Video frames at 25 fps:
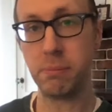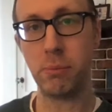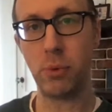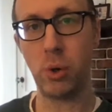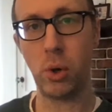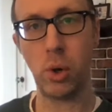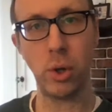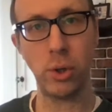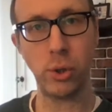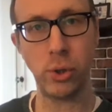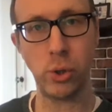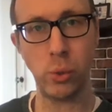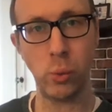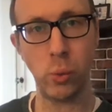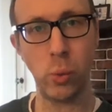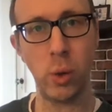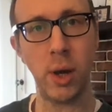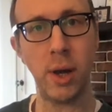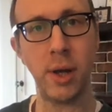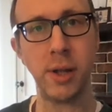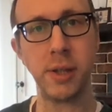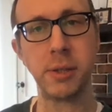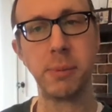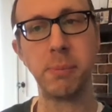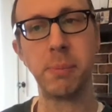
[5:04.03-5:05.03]
all you
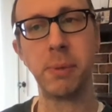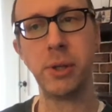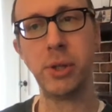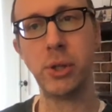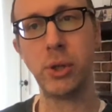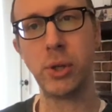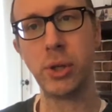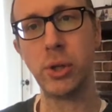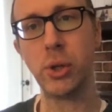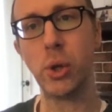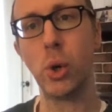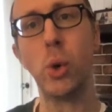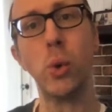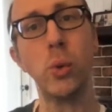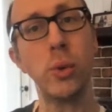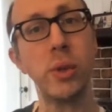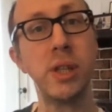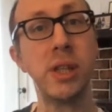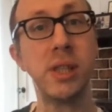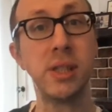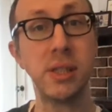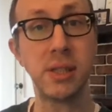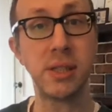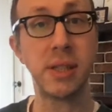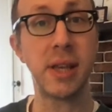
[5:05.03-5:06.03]
want, but you can
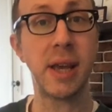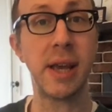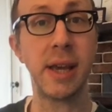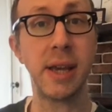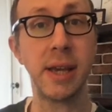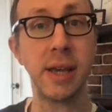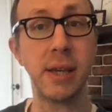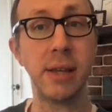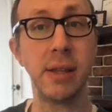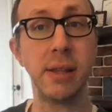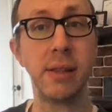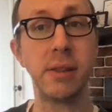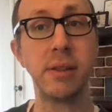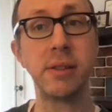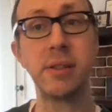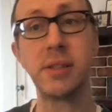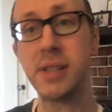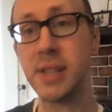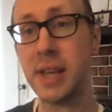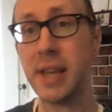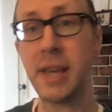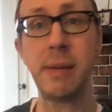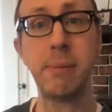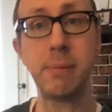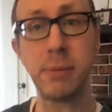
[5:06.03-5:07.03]
only say the
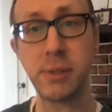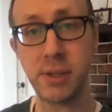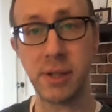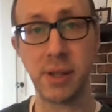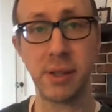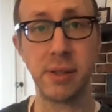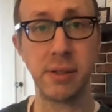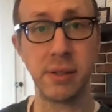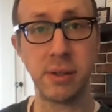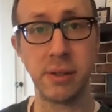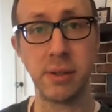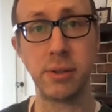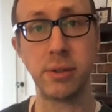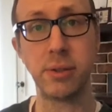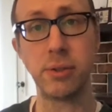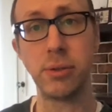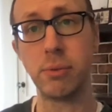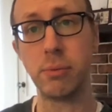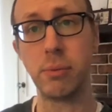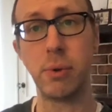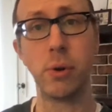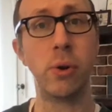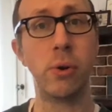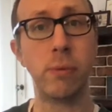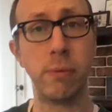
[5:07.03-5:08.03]
same sentence
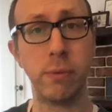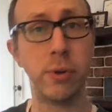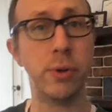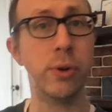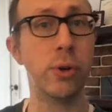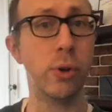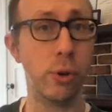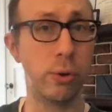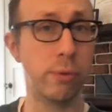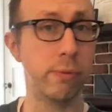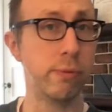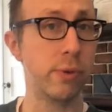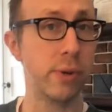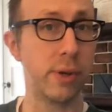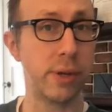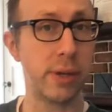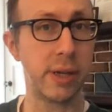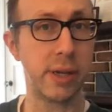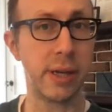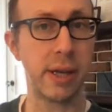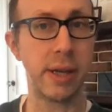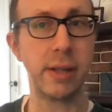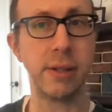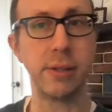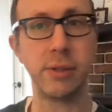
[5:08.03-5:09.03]
over and over
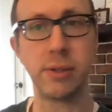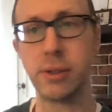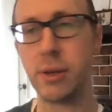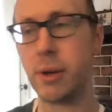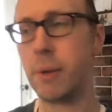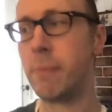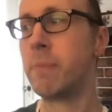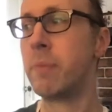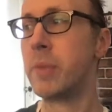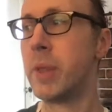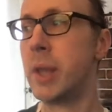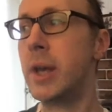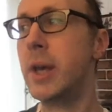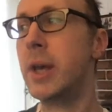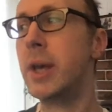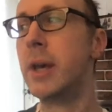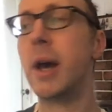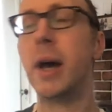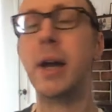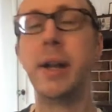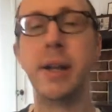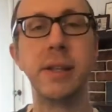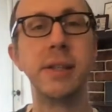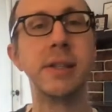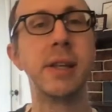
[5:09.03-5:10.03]
again. So
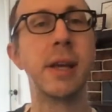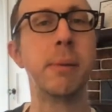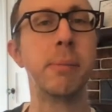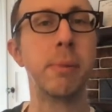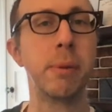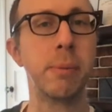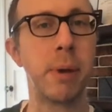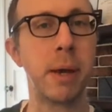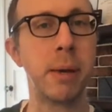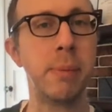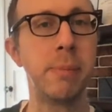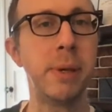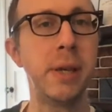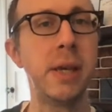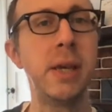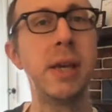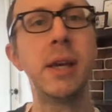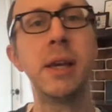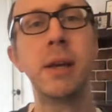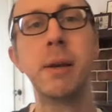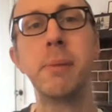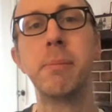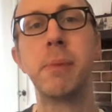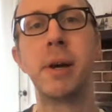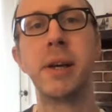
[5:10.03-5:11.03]
an example might be,
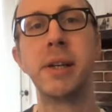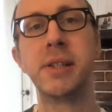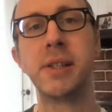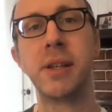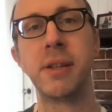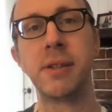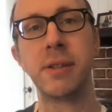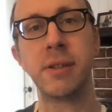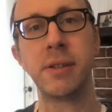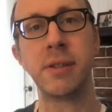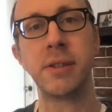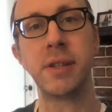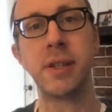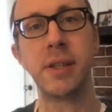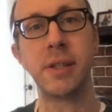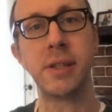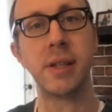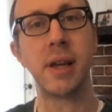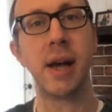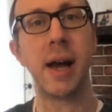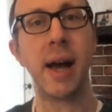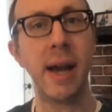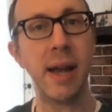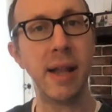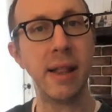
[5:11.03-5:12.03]
my sentence is,
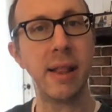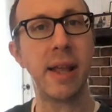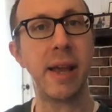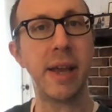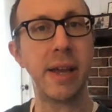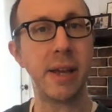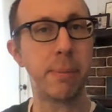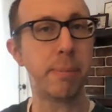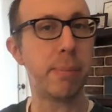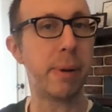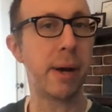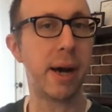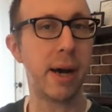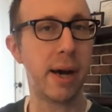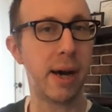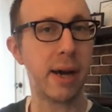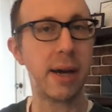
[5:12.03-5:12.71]
I like pie,